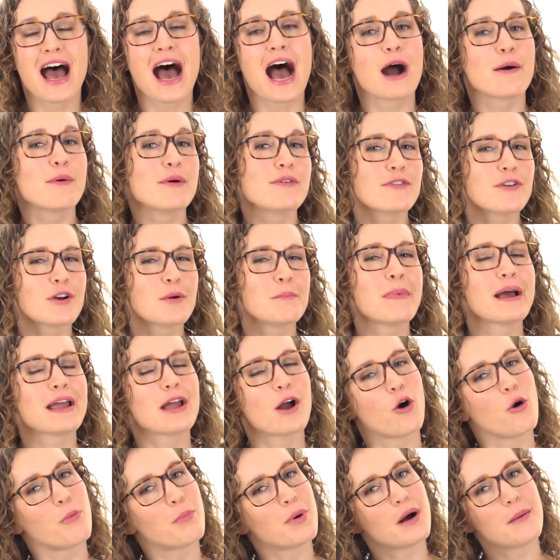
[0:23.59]
However, my
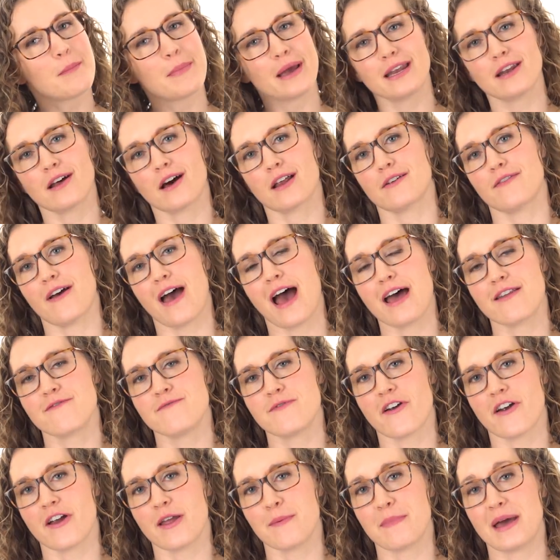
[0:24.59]
Opa may not have had
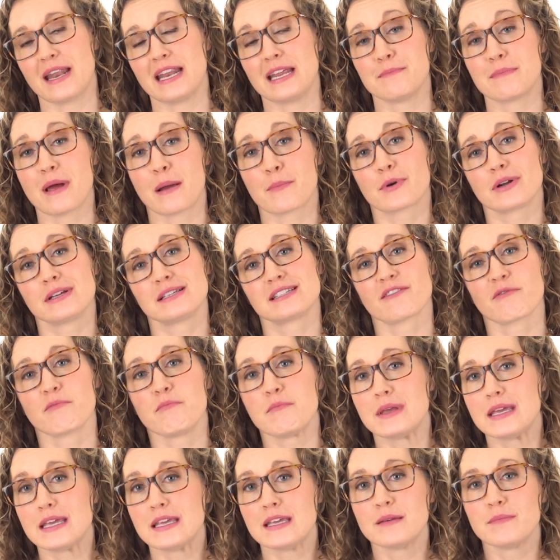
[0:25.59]
very many memories of
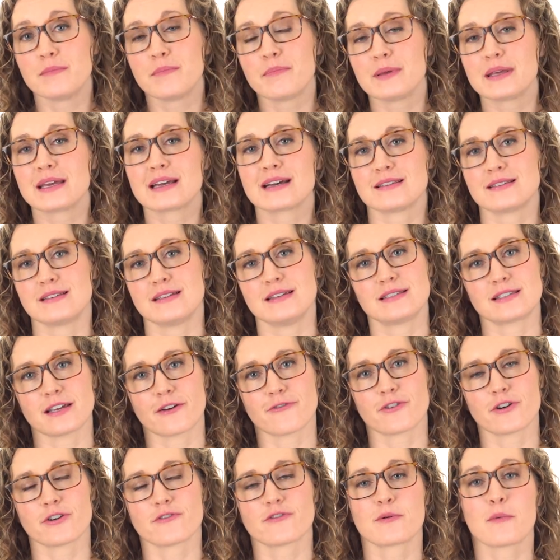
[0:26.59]
me because he
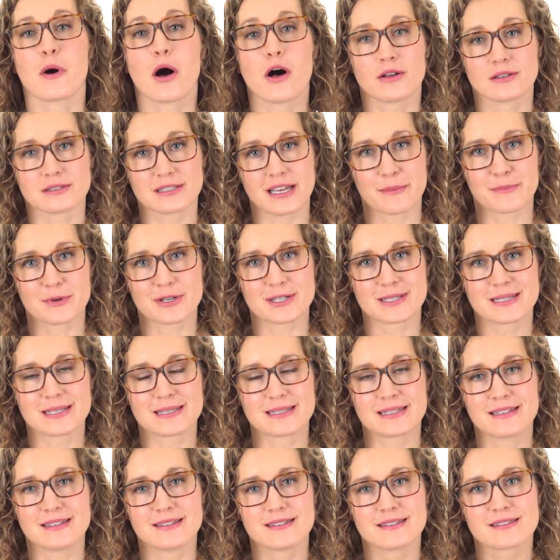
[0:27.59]
suffered from Alzheimer's
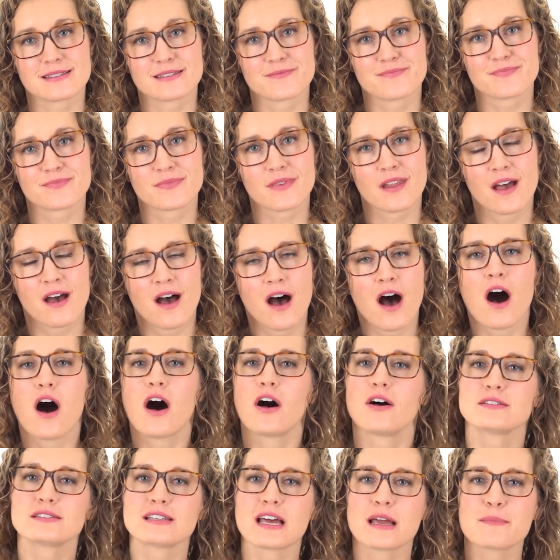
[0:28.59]
disease.
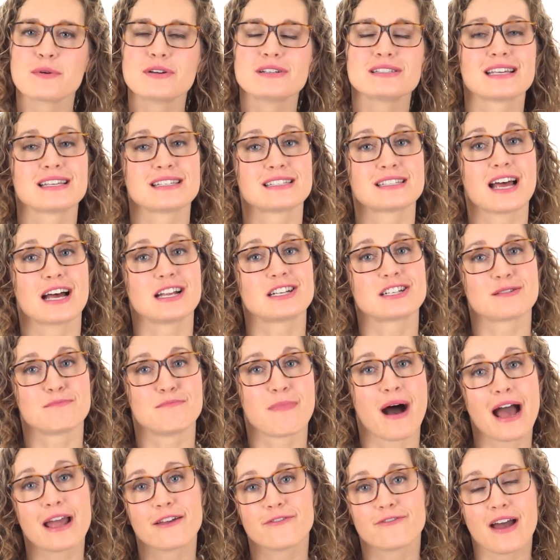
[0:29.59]
Alzheimer's has touched
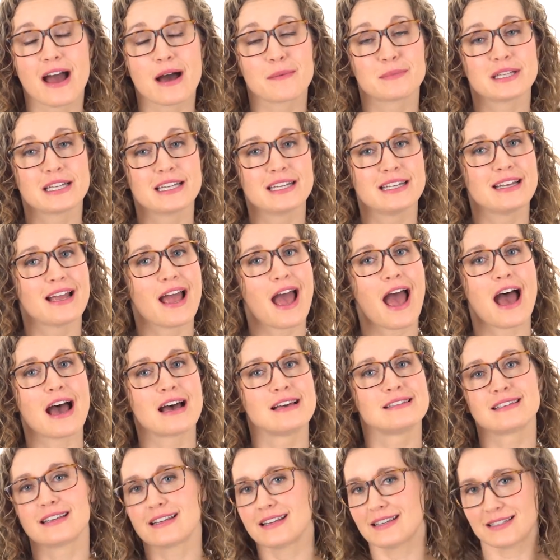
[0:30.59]
my family
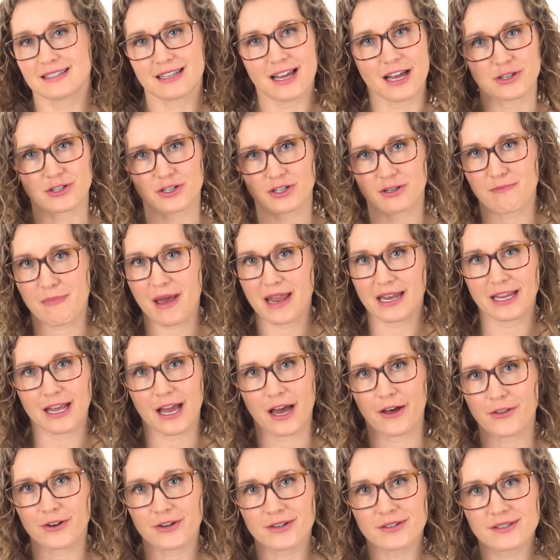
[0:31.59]
as it has touched many
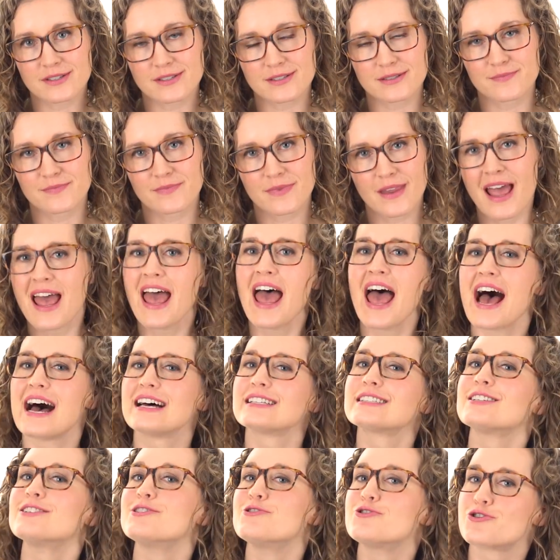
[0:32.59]
others.
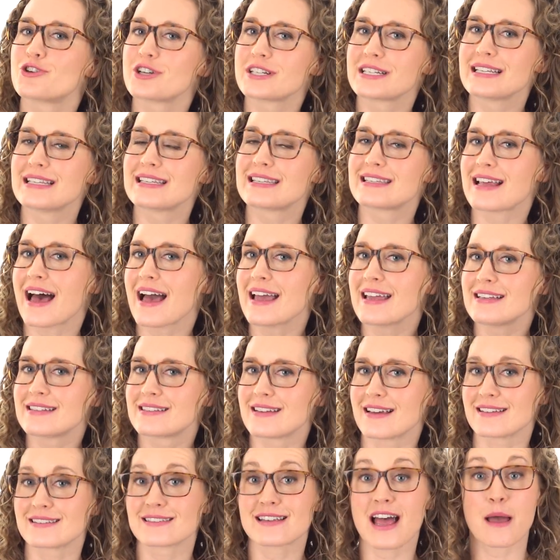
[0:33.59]
As a nutrition
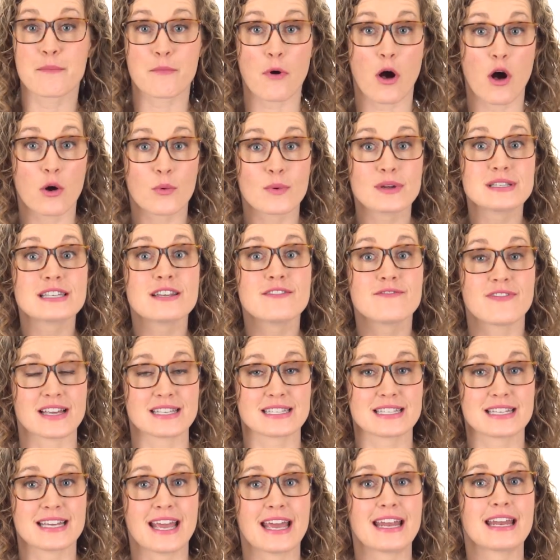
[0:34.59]
scientist, I'm always
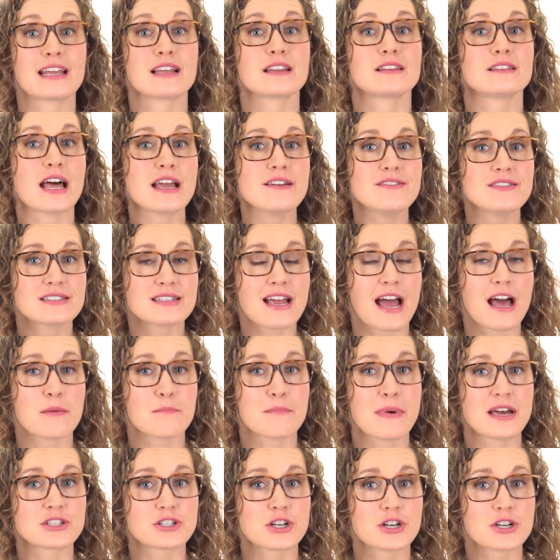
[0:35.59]
investigating lifestyle
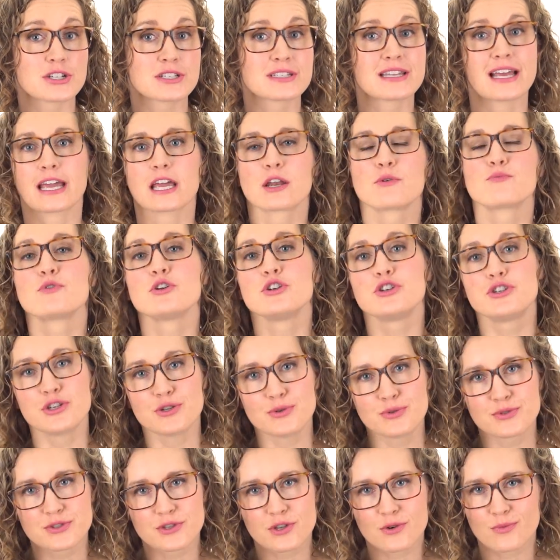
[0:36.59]
measures that can
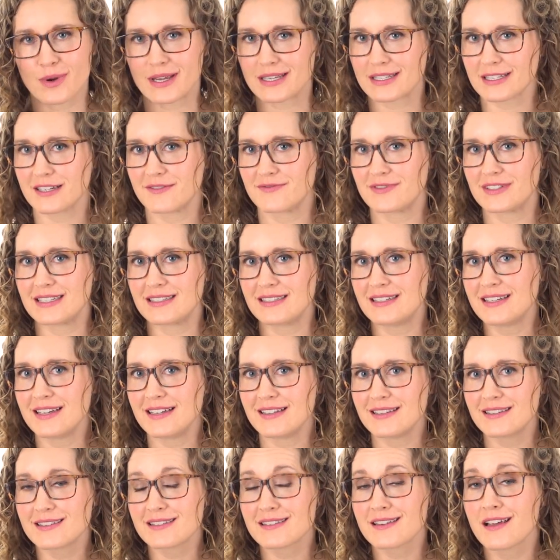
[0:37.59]
reduce the risk of
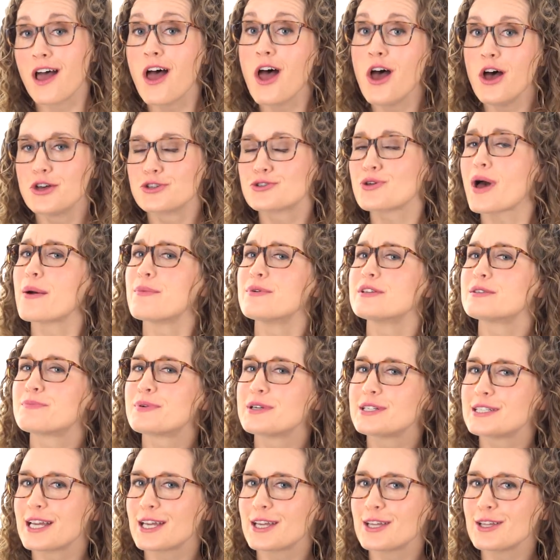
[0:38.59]
disease. So I was
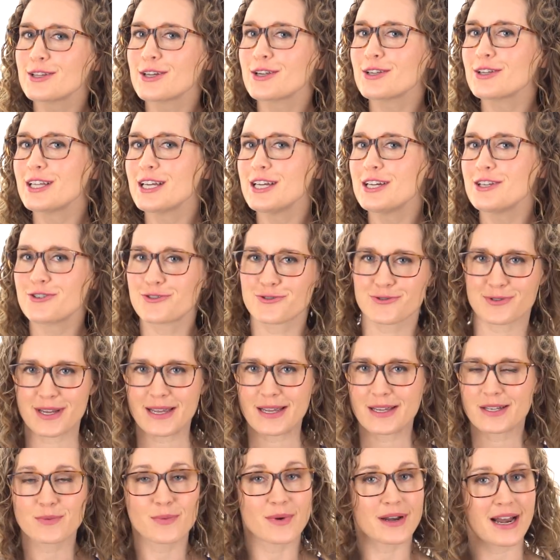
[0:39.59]
particularly
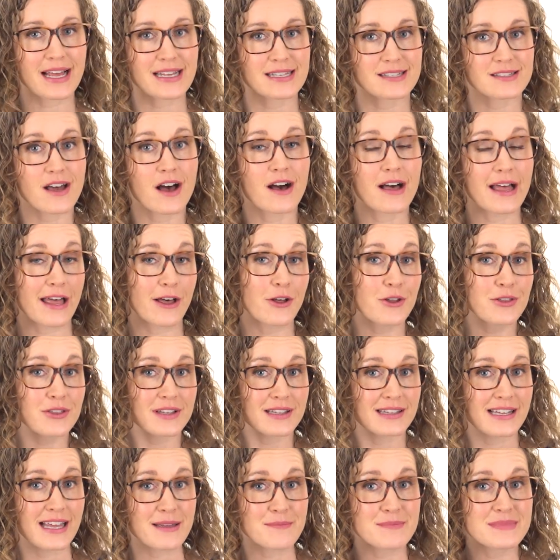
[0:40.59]
intrigued when I saw health
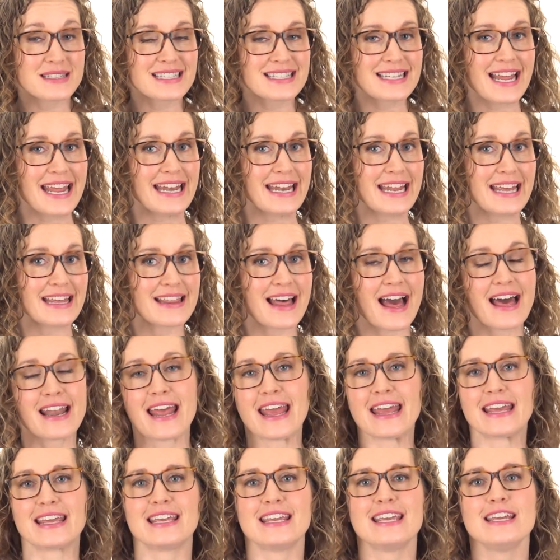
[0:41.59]
claims stating
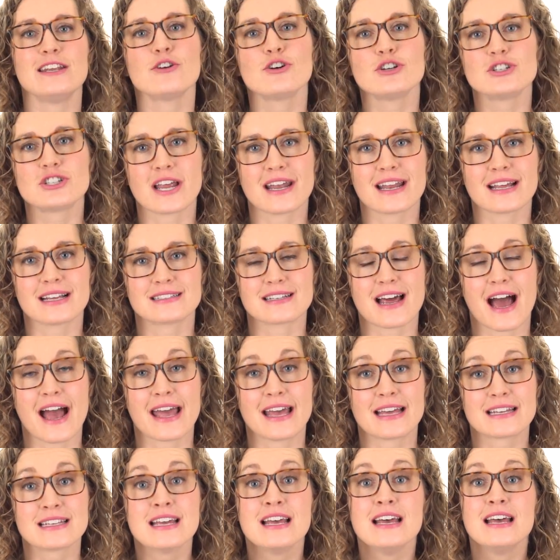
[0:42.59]
that a ketogenic
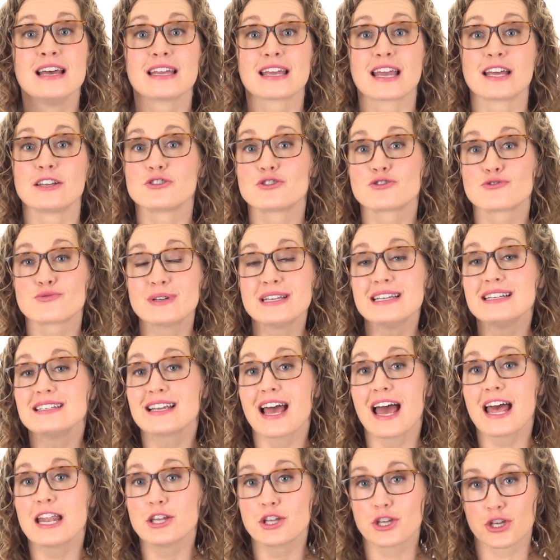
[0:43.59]
diet can treat
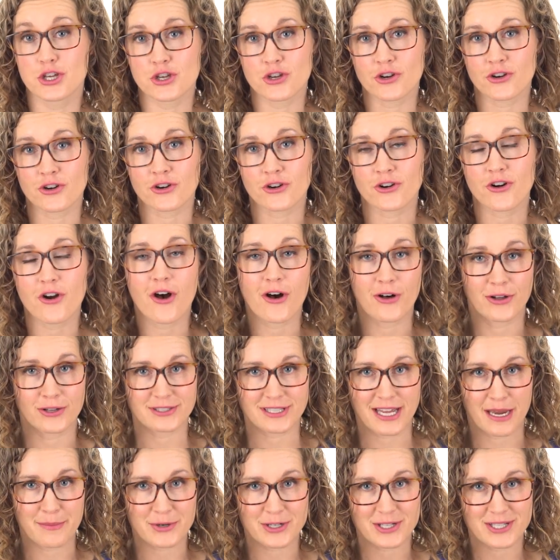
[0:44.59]
and cure
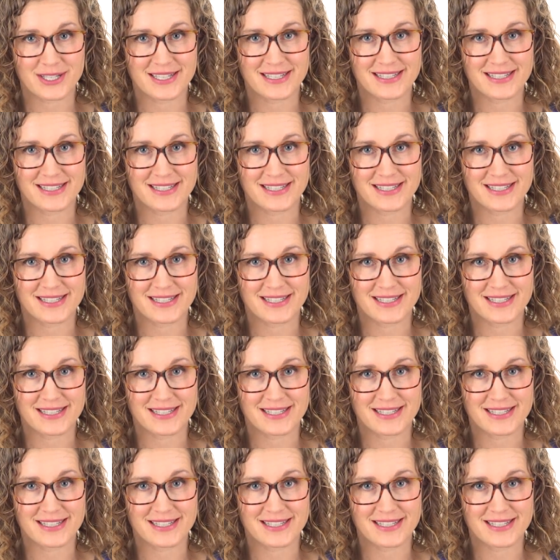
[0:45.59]
Alzheimer's